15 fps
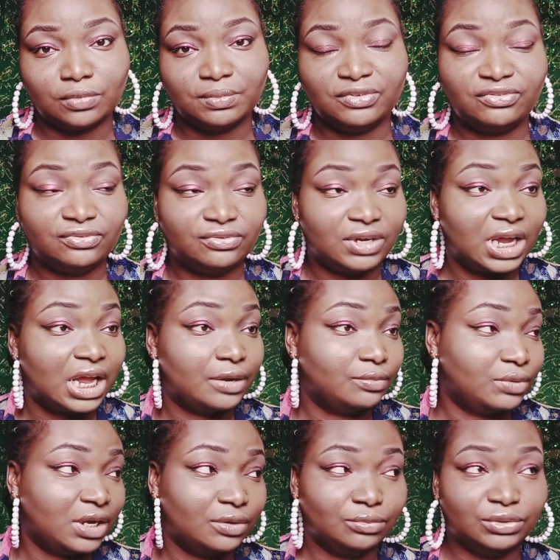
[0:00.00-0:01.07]
If
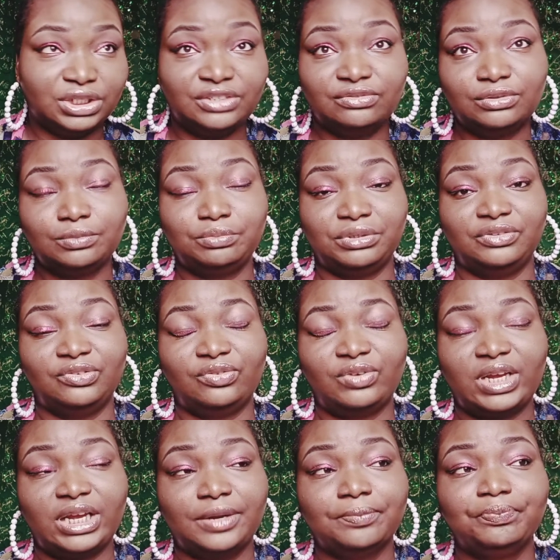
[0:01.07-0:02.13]
I would even
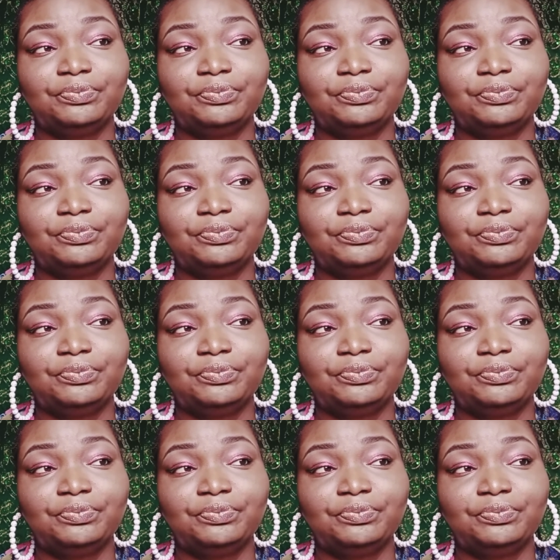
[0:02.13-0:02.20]
prefer